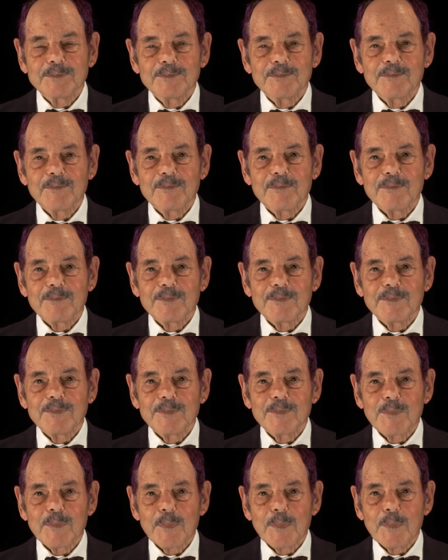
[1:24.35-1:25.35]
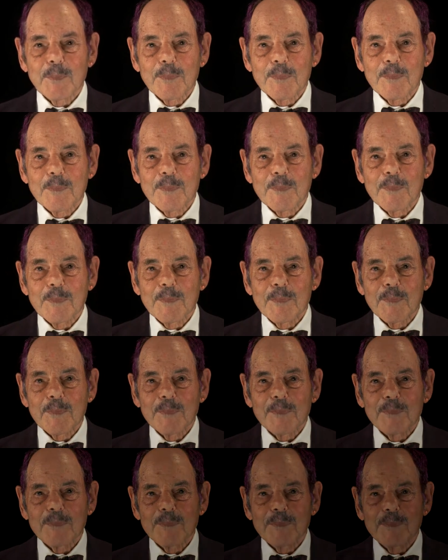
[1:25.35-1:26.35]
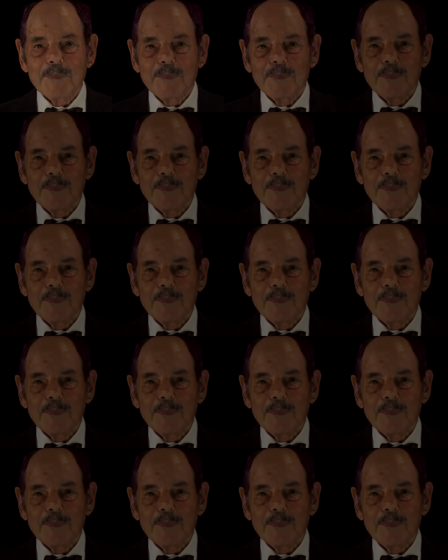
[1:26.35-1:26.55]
Nobody speaks.